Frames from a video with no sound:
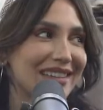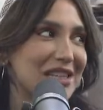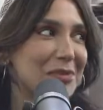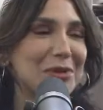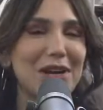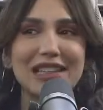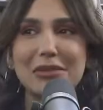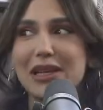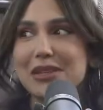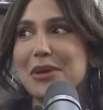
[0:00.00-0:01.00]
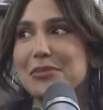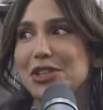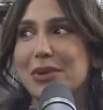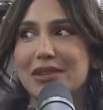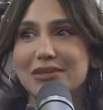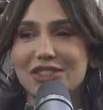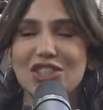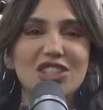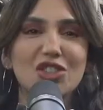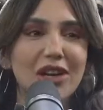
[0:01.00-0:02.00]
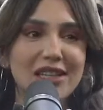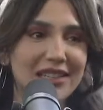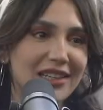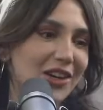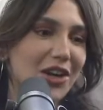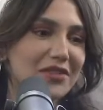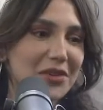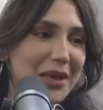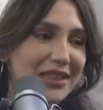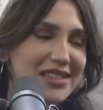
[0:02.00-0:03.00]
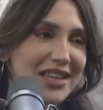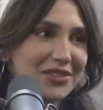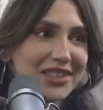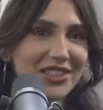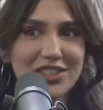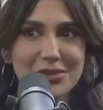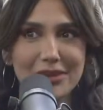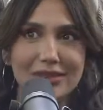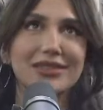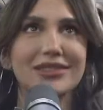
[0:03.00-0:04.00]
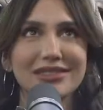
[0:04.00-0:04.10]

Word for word: Typical Hyderabadi mum. She went, she just grunted. I can't even make the sound. She just went,